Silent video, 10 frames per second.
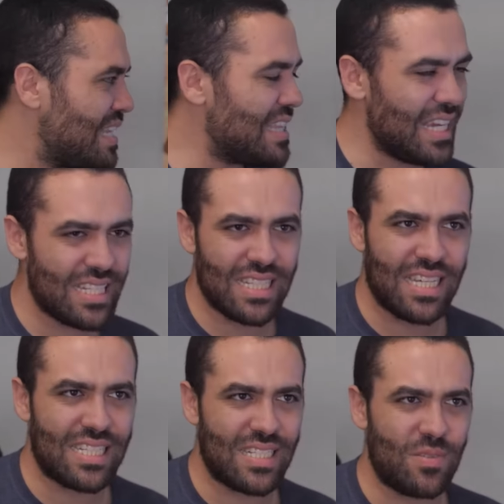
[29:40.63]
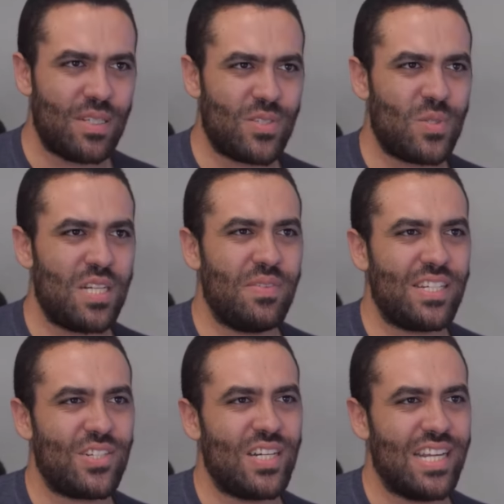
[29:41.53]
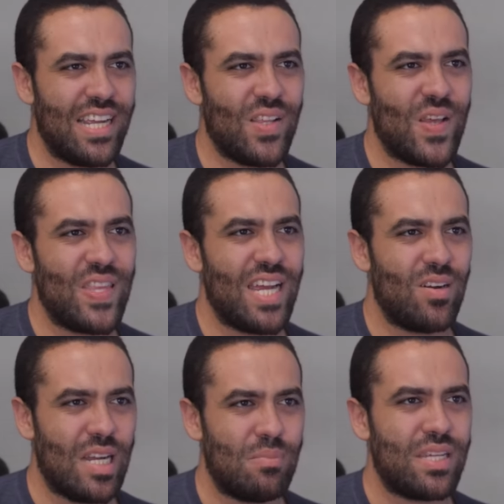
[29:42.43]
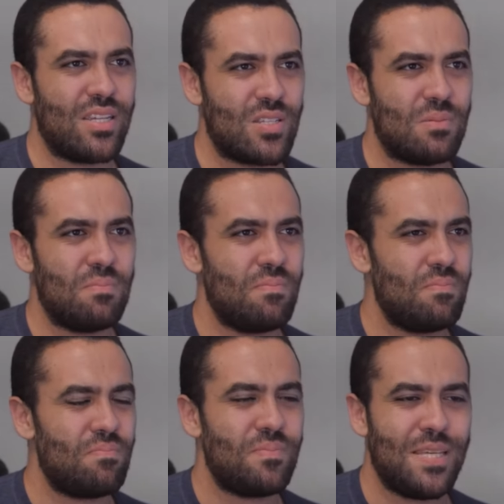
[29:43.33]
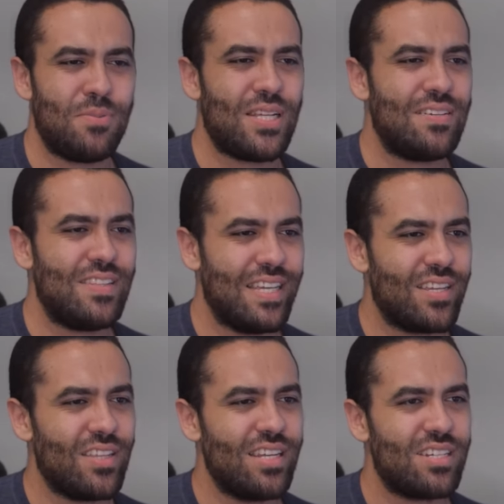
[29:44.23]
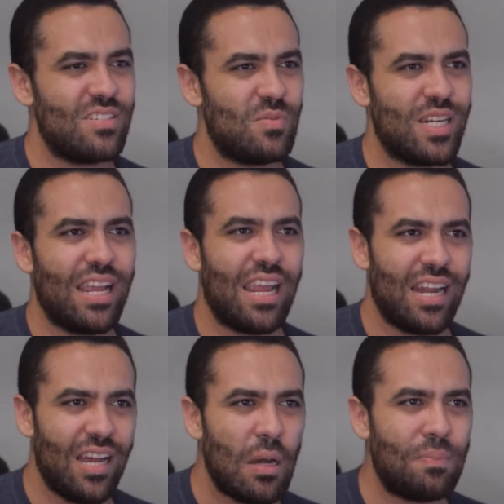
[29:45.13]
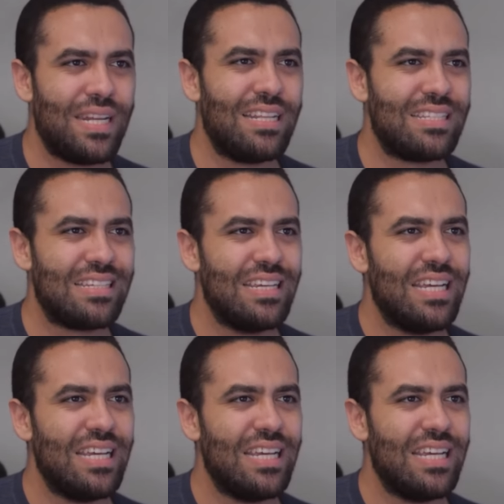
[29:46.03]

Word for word: that that we just wanted to make sure to nail on that right because people have the inclination of bringing it up and it's